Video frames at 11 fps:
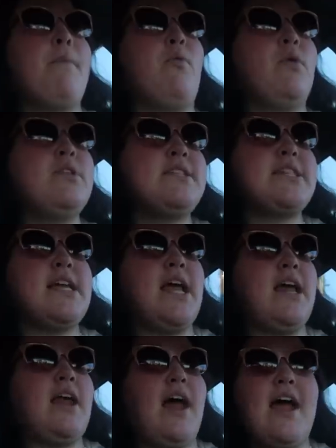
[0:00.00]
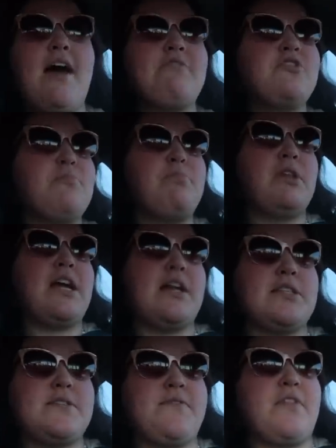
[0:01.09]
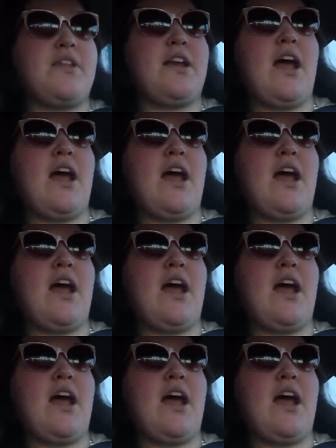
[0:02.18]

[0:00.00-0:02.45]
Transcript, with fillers: But once again, I have no plans for the